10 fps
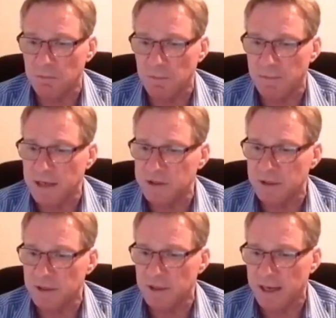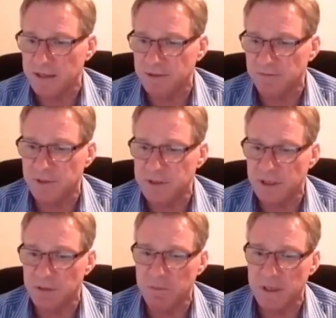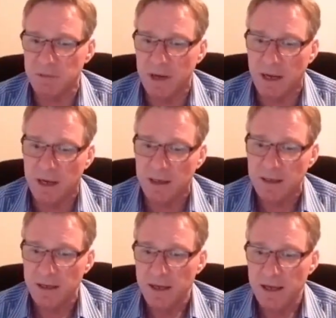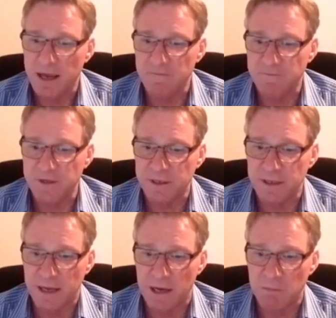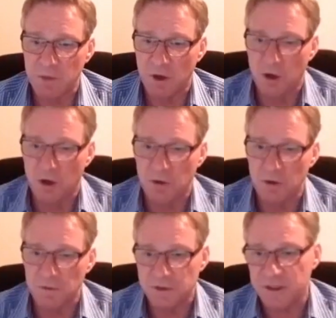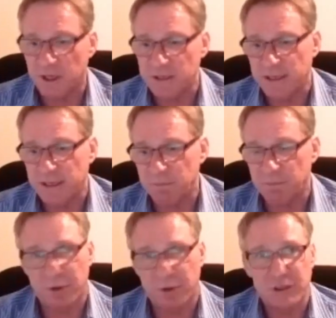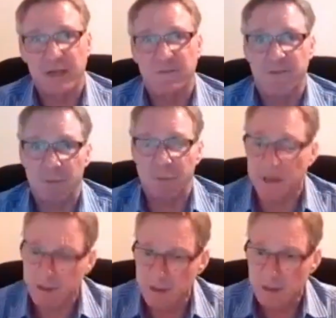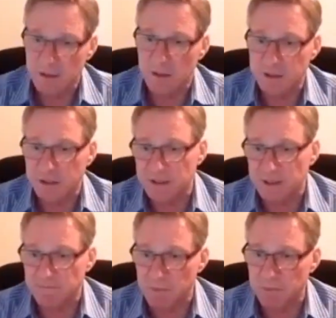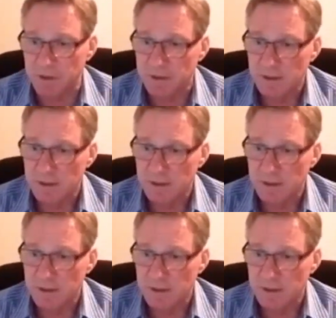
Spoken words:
managing activities in Myanmar and Vietnam on GIZ Project Fabric, on GIZ Fabric.